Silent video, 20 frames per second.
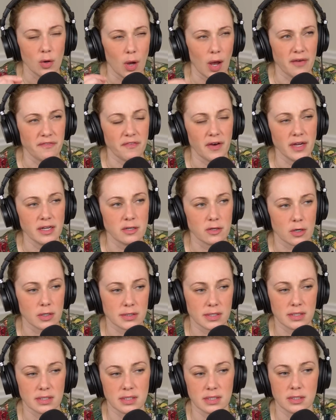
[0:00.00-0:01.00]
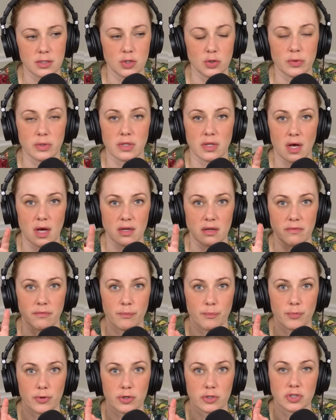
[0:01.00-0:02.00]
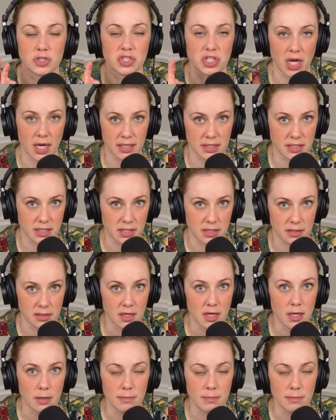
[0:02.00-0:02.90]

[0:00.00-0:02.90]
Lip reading: I find narcissists do a lot of projecting,